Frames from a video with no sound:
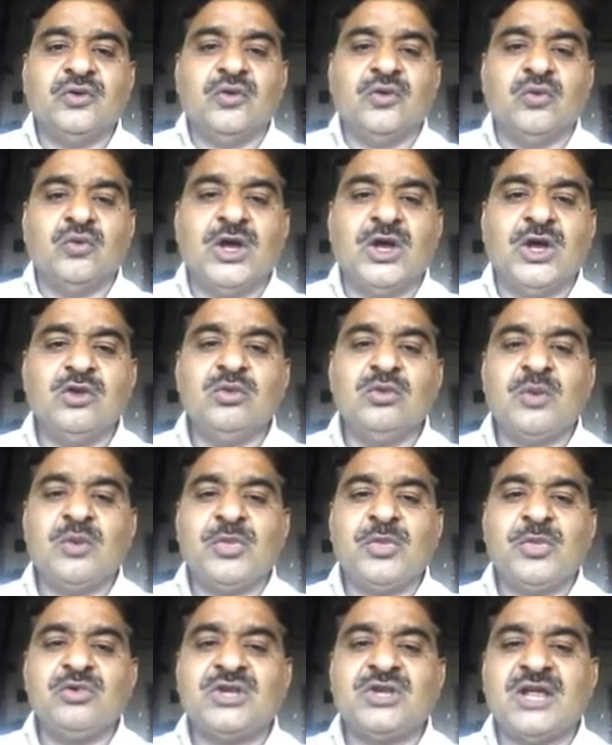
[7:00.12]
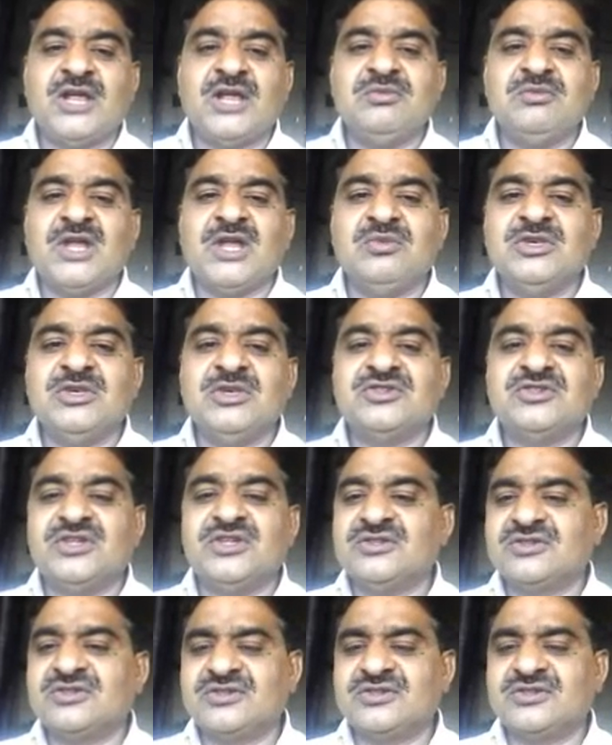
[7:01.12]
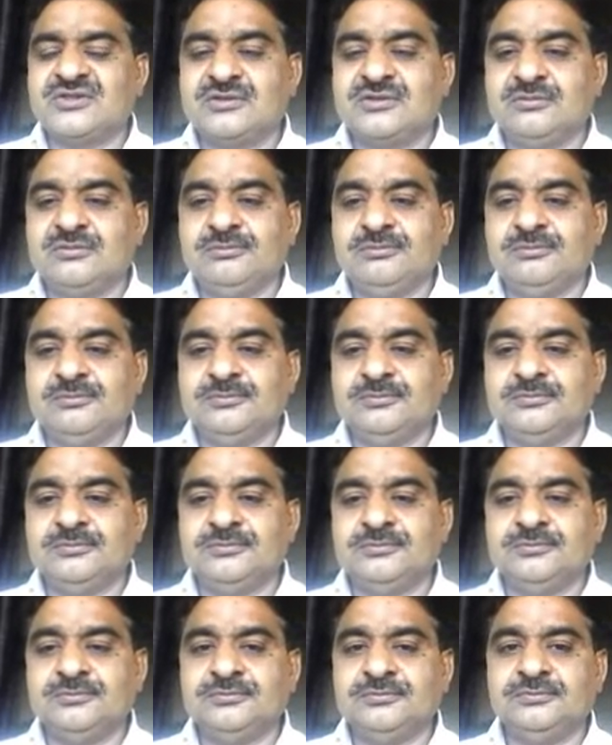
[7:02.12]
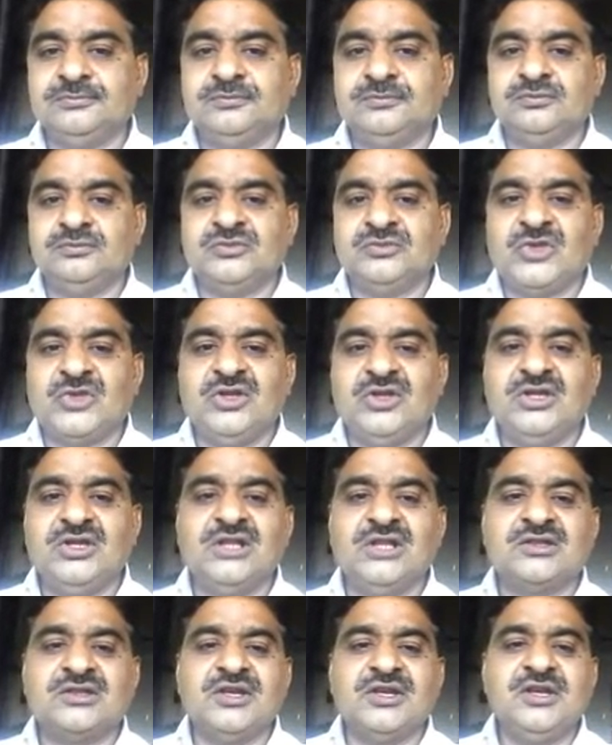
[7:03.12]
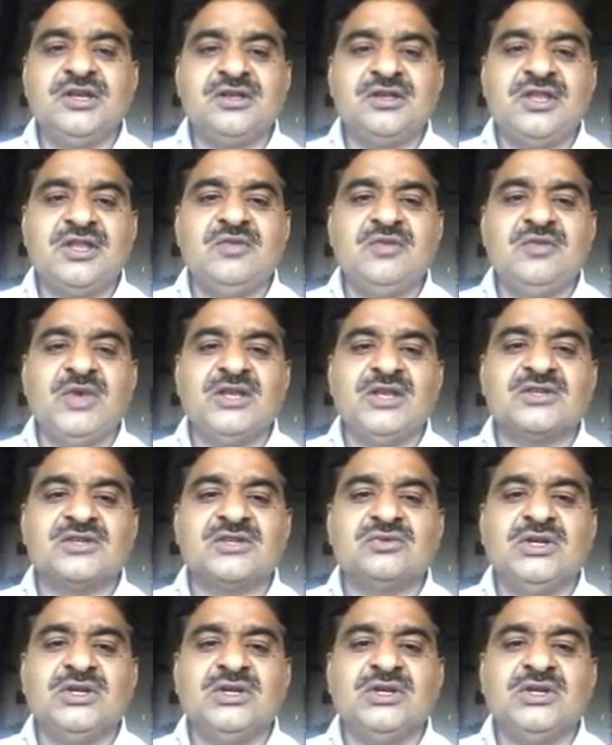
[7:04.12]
Volume upon time dimensions, L3 T minus